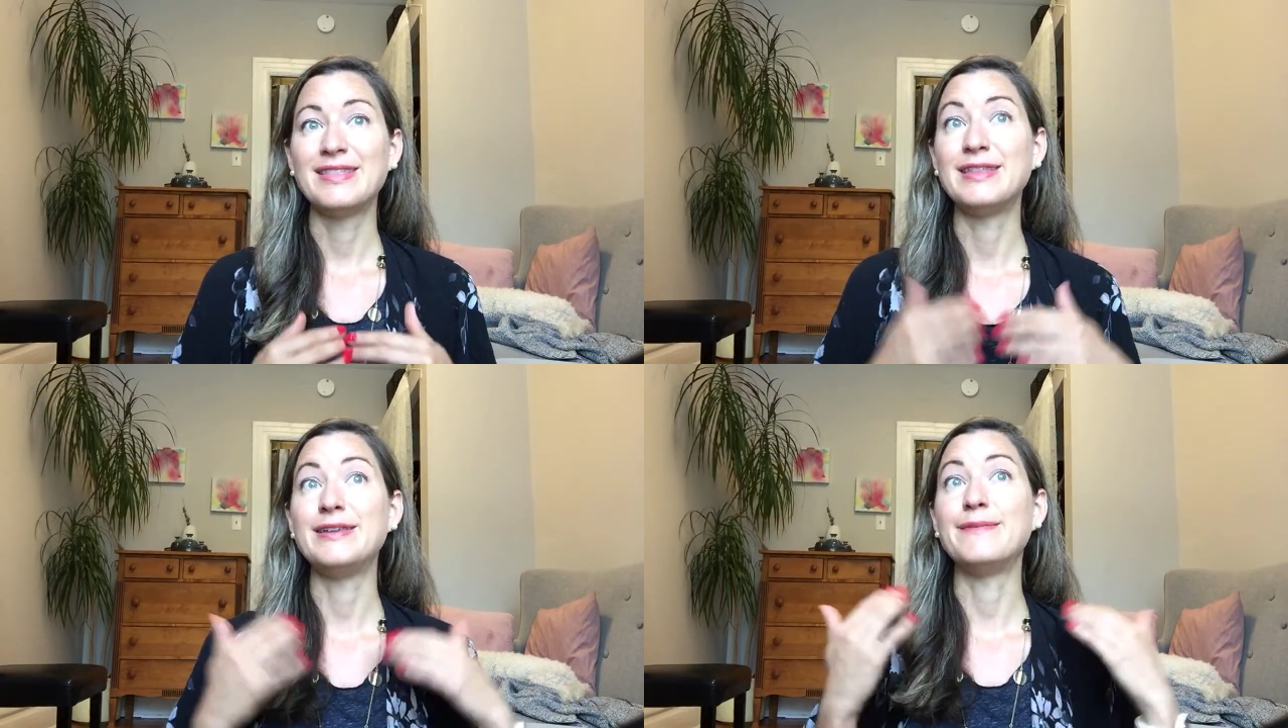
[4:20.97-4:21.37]

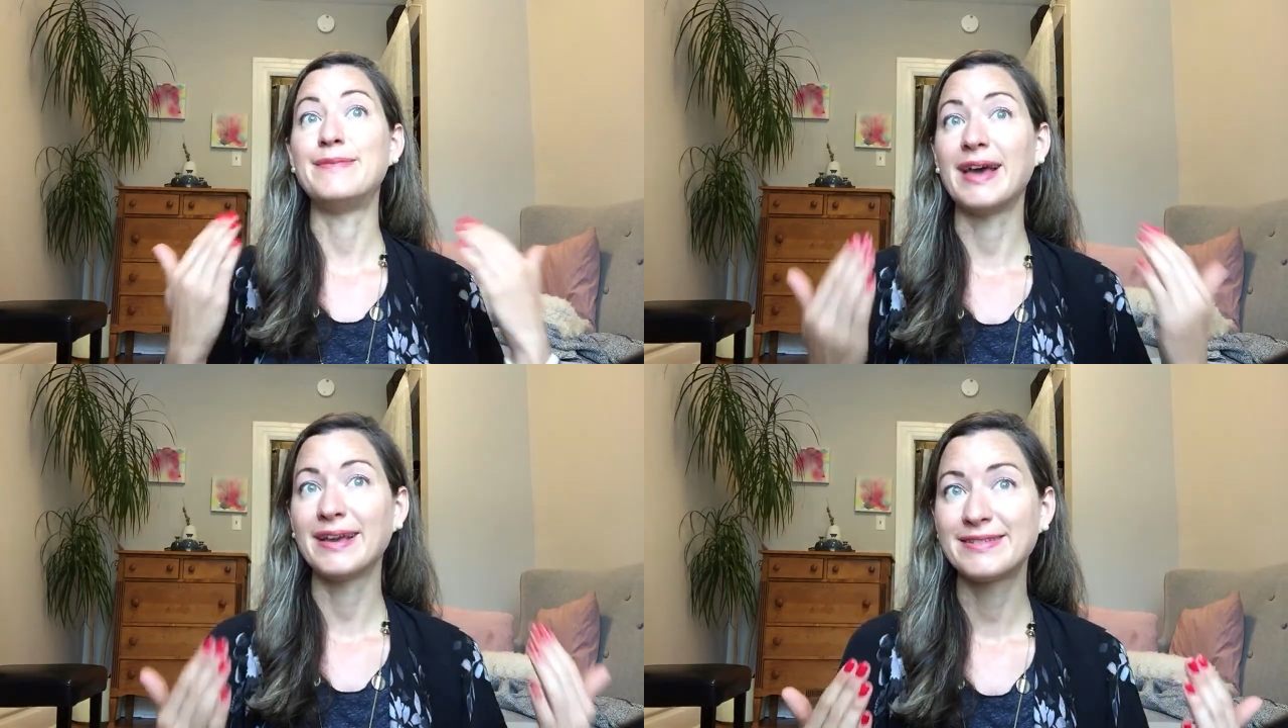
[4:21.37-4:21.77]
the
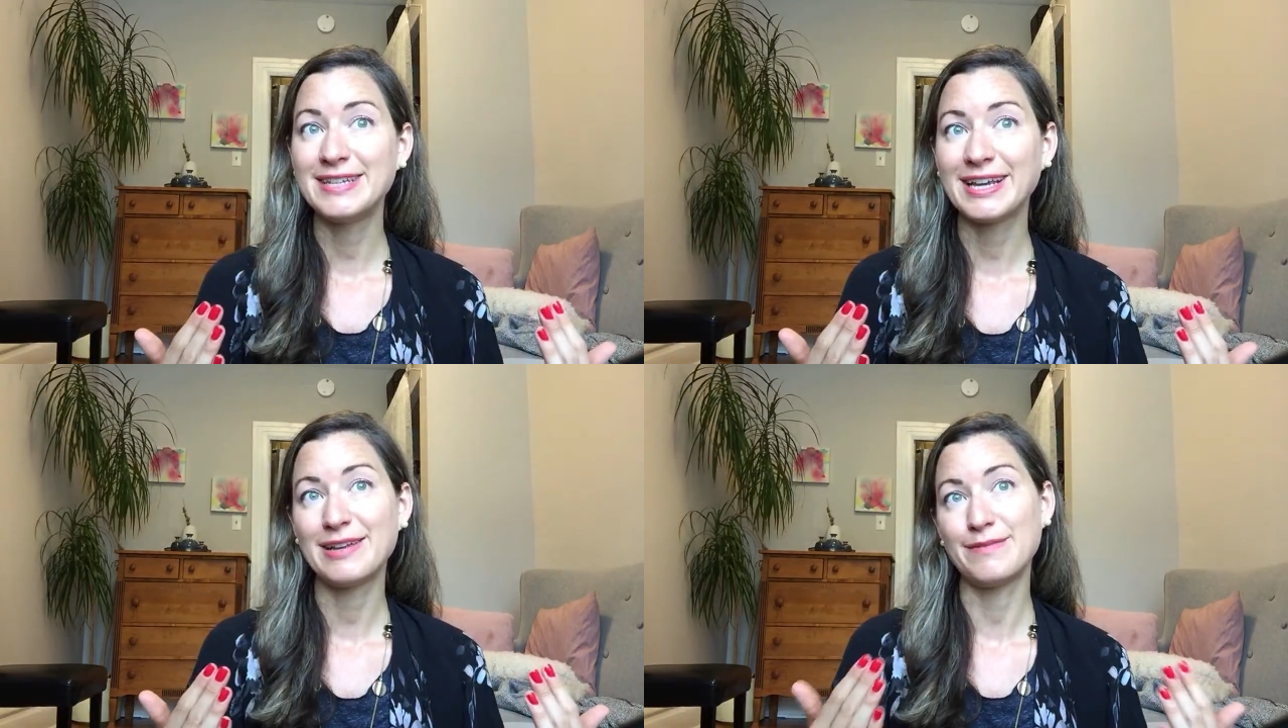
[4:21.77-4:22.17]
best
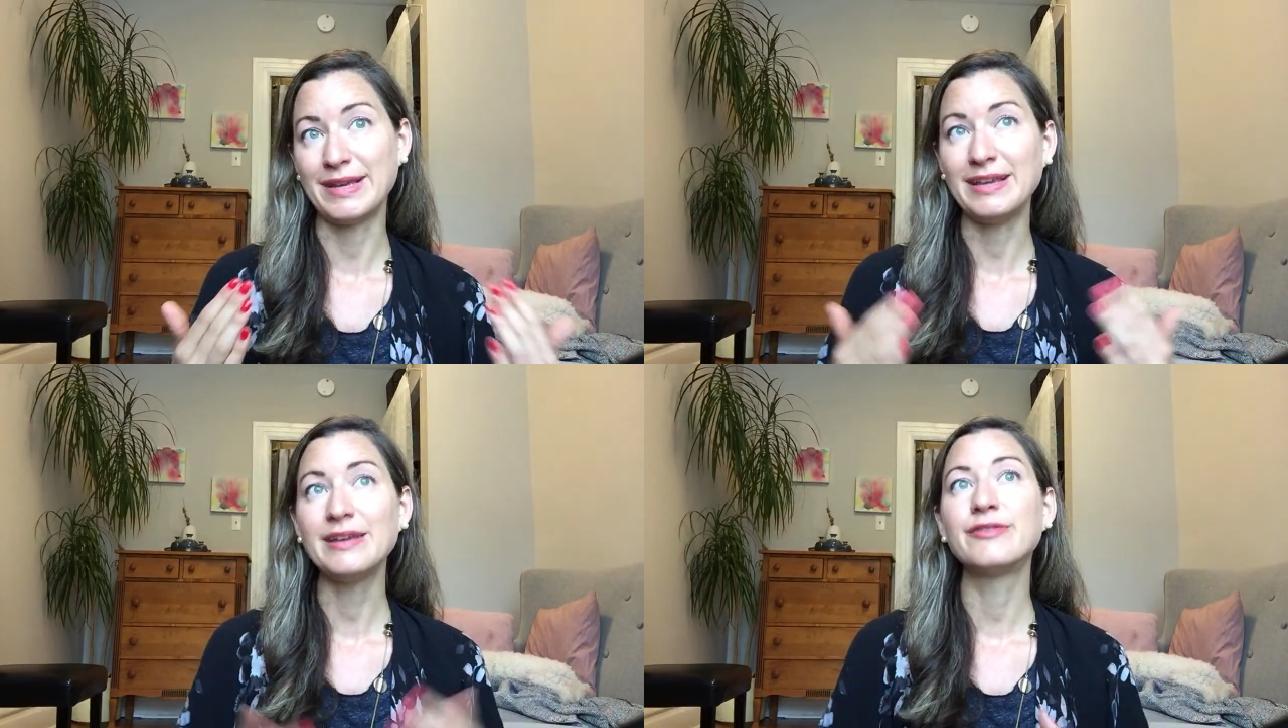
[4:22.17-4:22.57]
it can
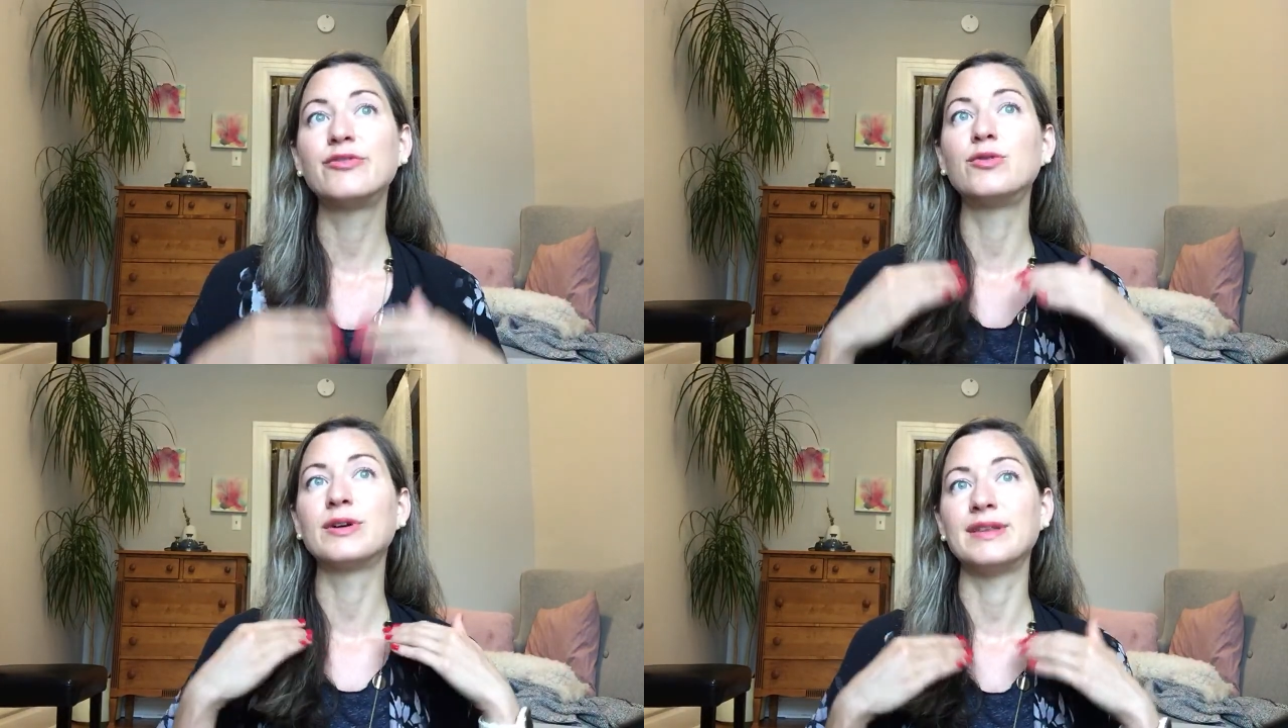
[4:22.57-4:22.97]
be
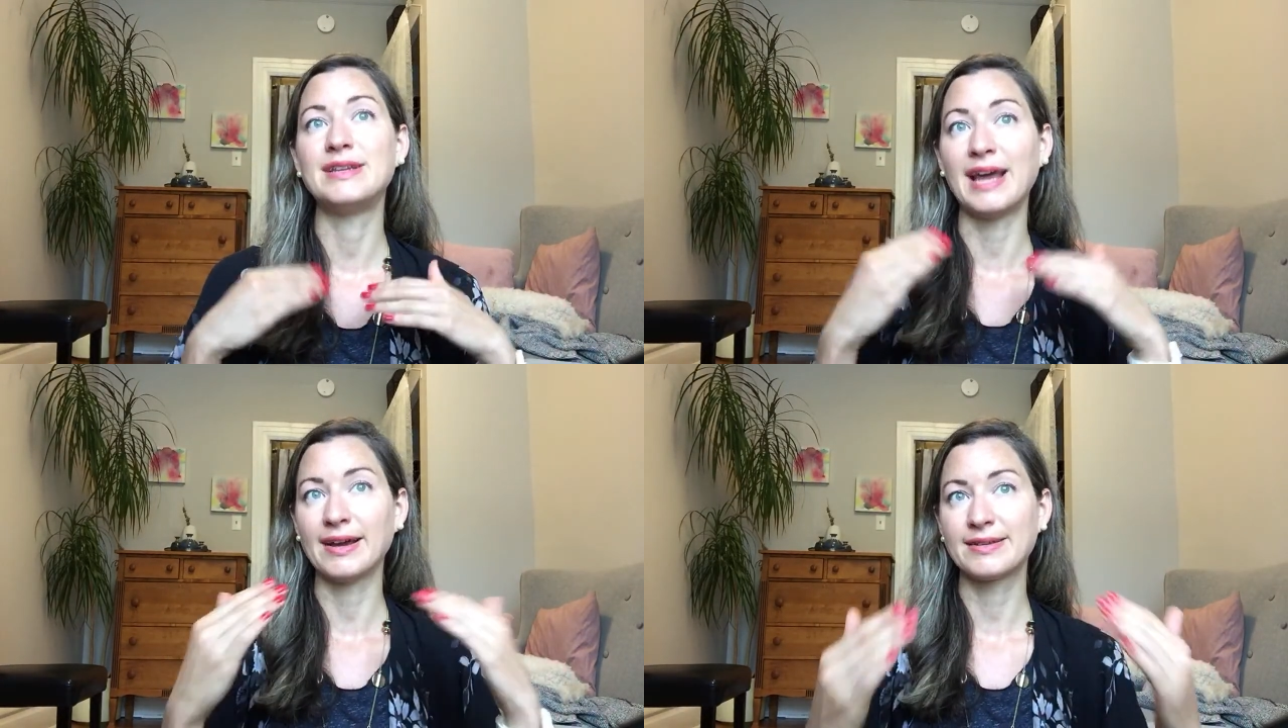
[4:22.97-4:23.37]
for the
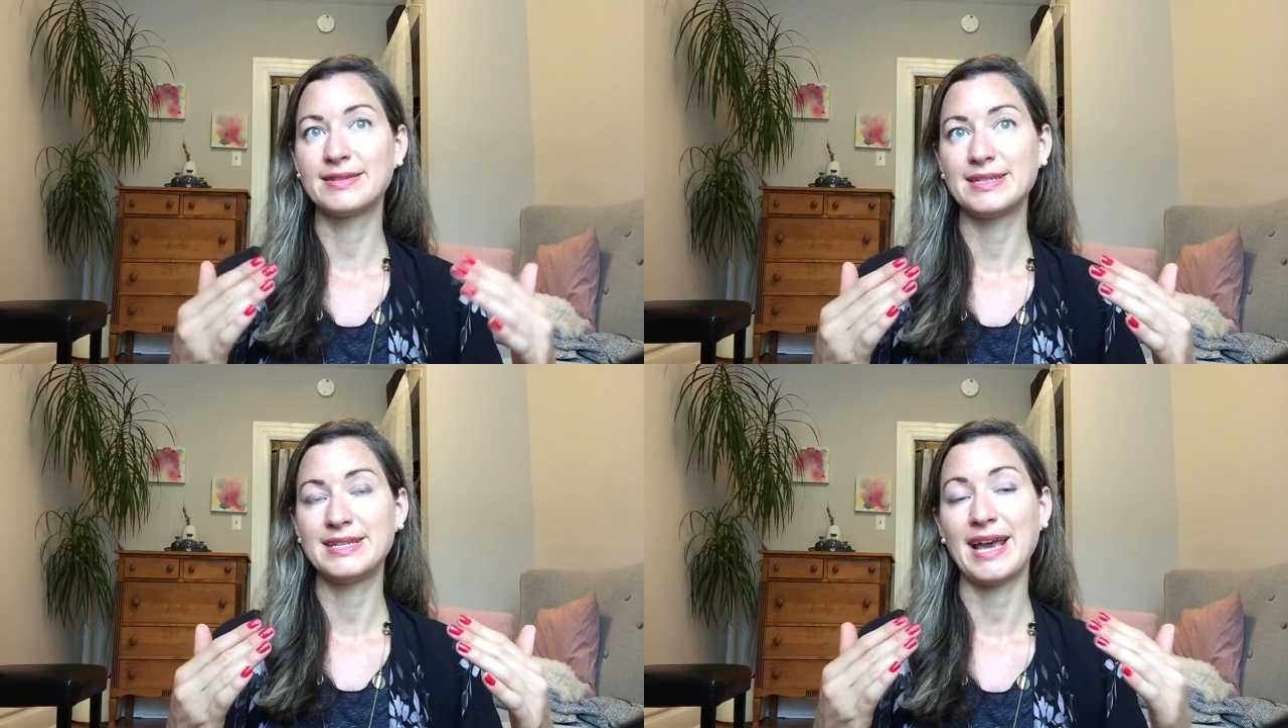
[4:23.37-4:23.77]
next